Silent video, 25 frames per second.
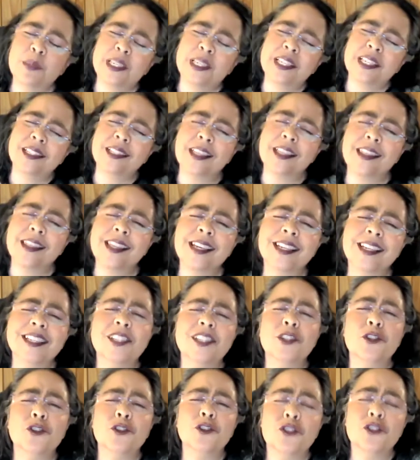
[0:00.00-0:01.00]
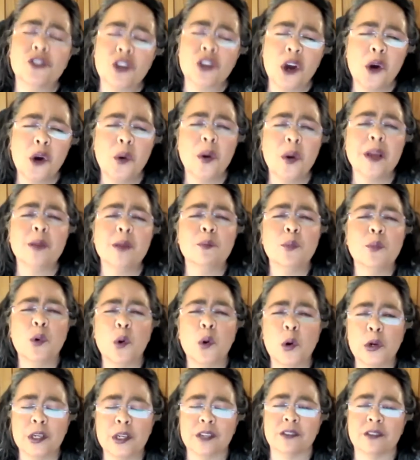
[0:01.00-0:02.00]
because I think it's so
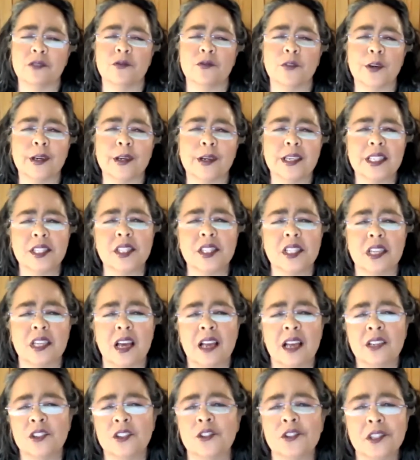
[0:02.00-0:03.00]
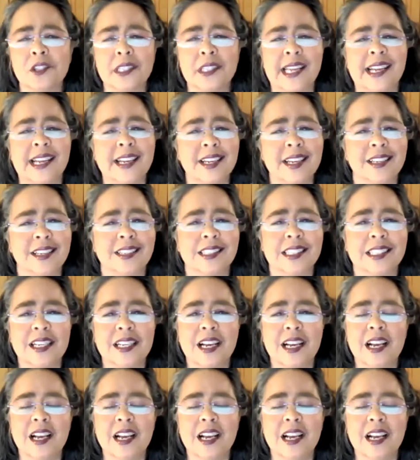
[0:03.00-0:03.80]
important for us to understand